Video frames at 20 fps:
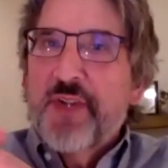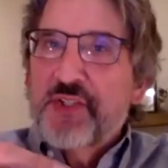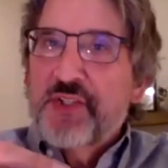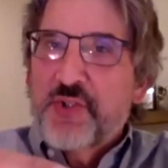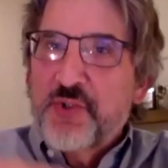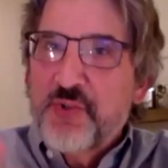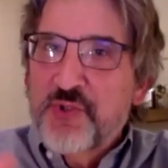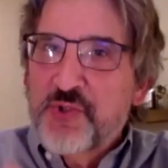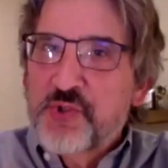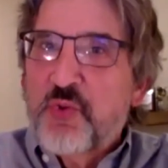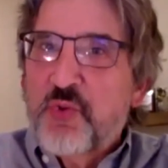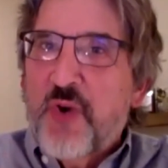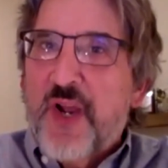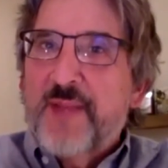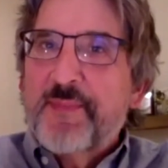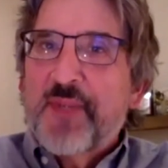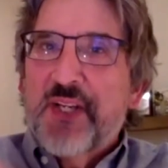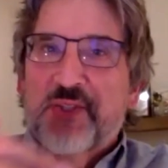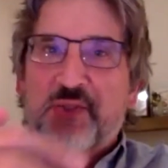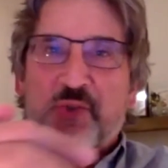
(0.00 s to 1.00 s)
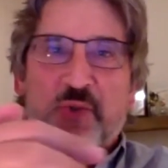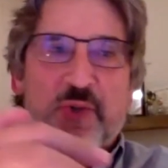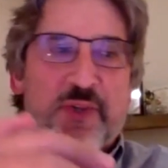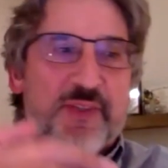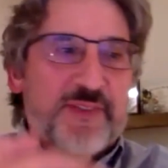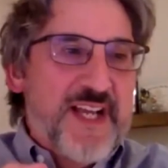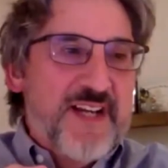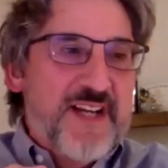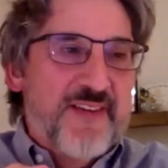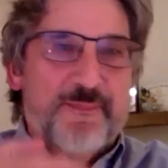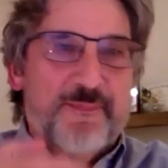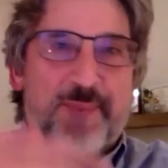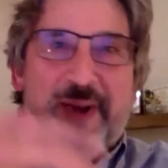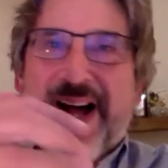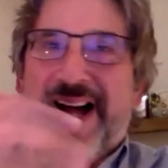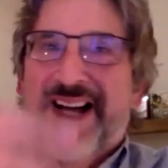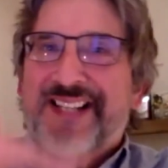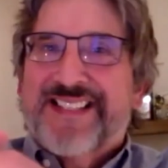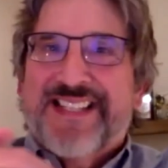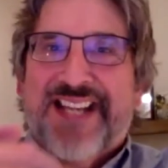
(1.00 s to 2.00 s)
as you described it, it's all kind of
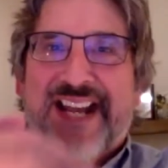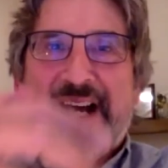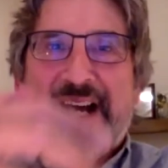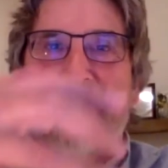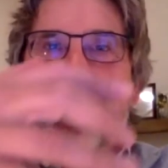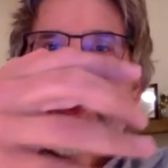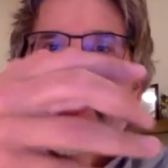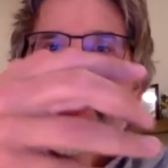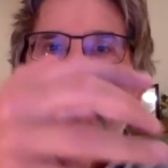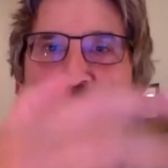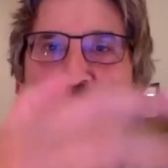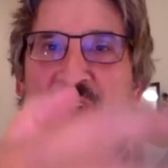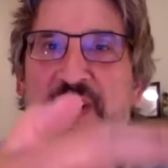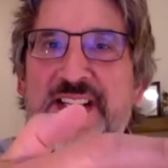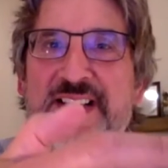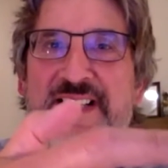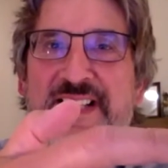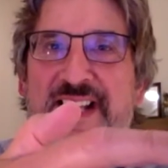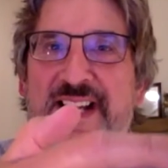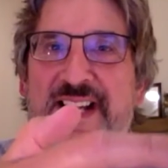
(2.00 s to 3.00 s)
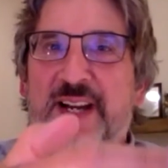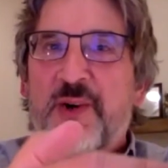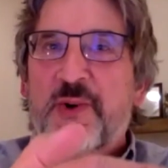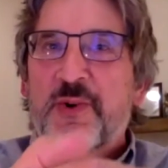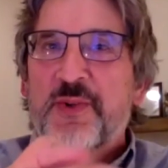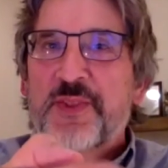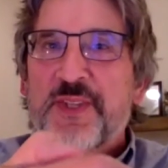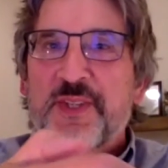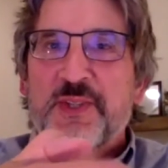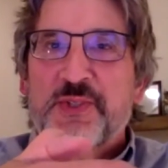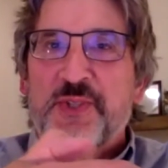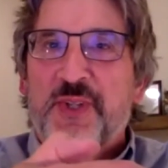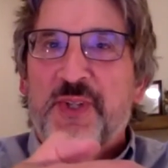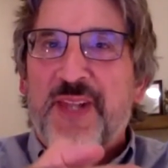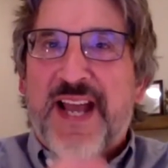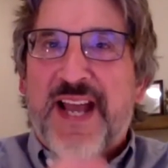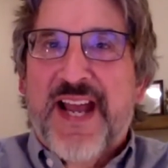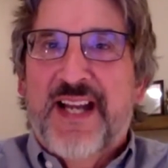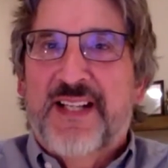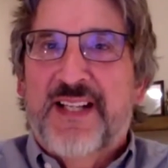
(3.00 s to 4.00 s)
bogged down and sitting there, and there's a
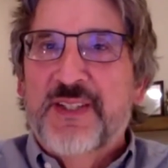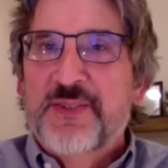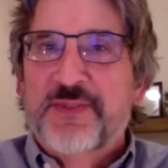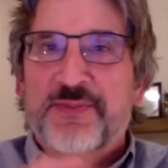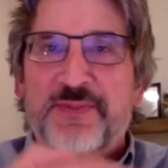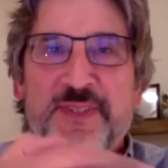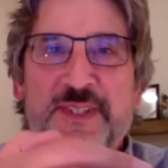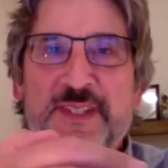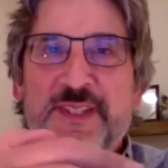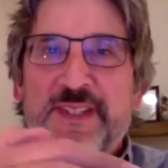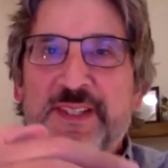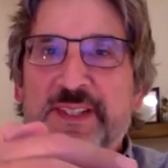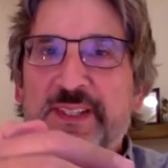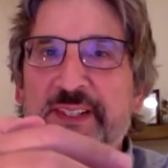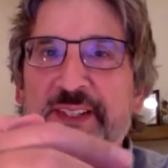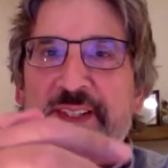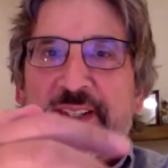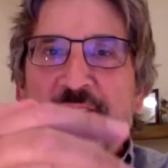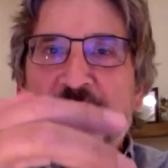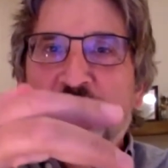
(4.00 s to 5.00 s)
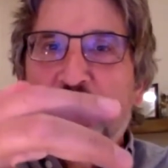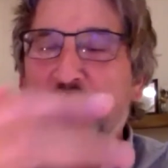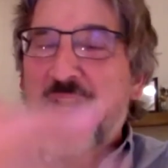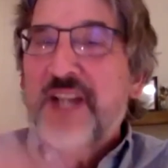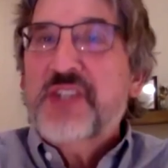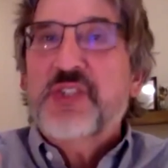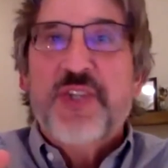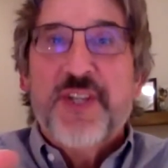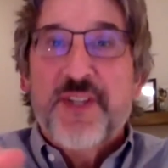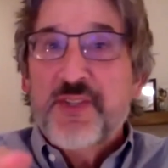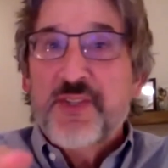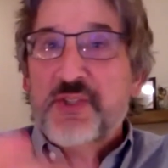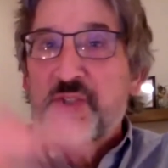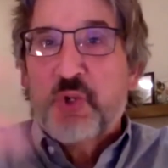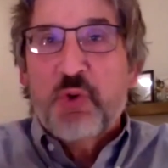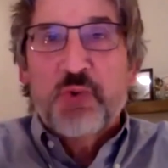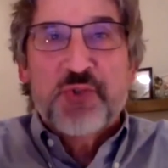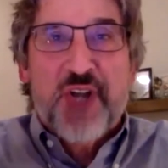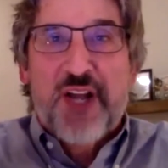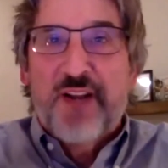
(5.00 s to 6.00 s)
lack of direction, and this
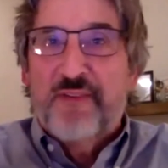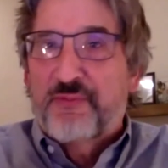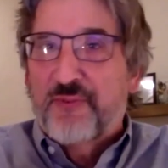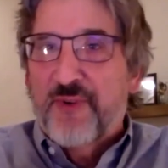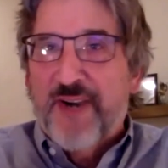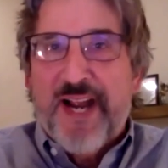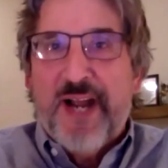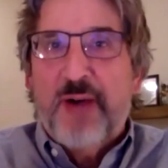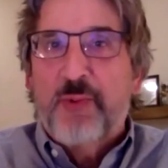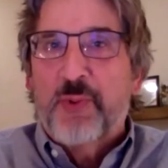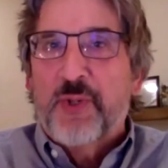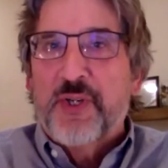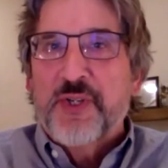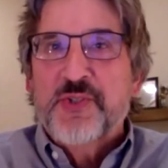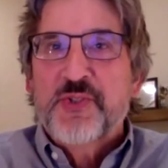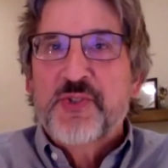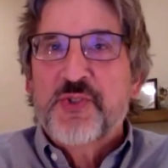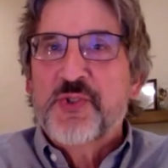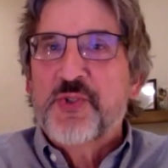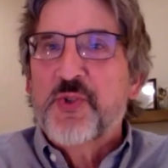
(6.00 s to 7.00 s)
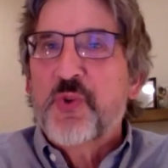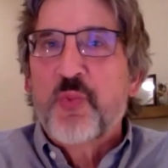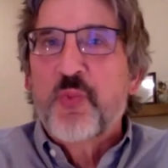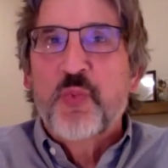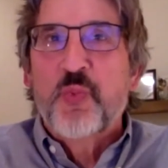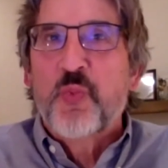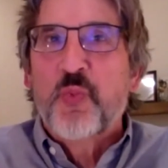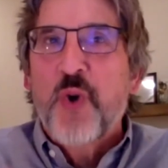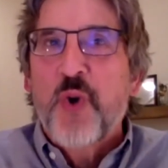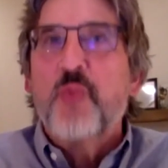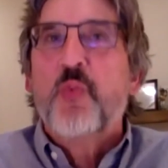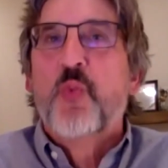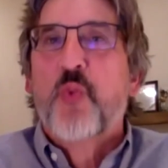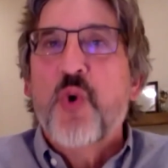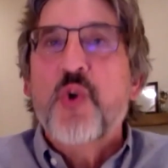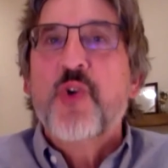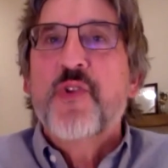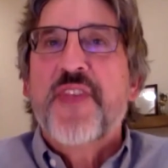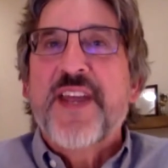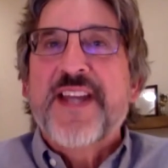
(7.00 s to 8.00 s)
goes on for hours. So what
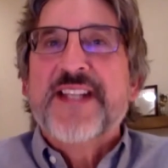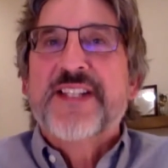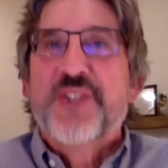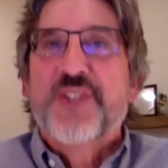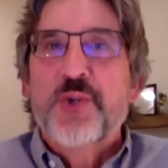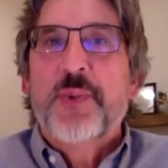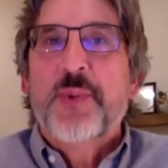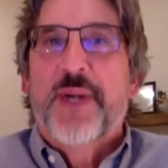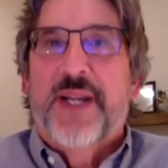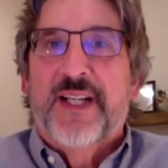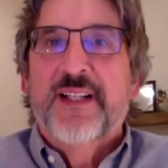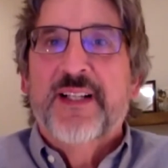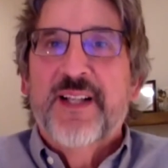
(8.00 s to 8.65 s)
were they doing?